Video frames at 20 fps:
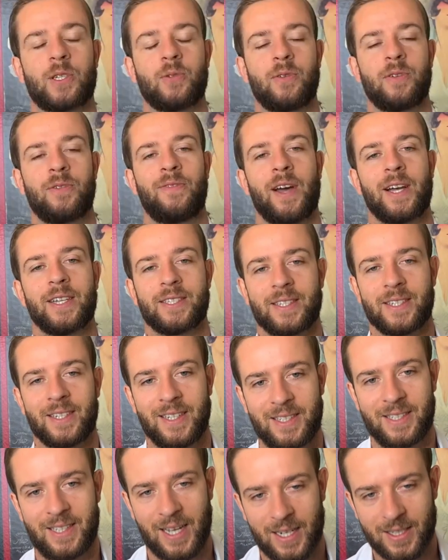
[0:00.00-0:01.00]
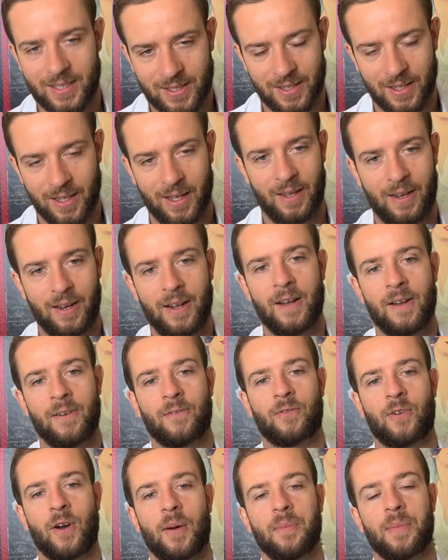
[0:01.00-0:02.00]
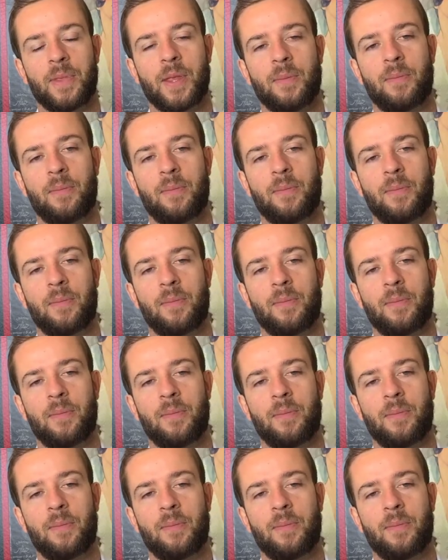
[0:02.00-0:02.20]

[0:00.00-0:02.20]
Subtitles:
to invest in Tesla from